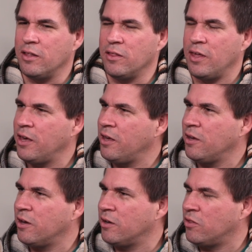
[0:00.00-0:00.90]

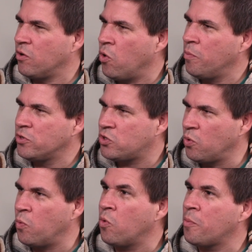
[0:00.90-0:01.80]
their home is
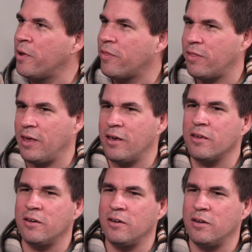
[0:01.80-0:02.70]
so warm now that they
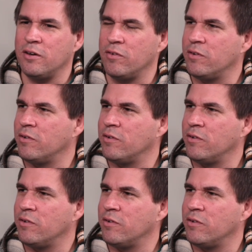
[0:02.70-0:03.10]
can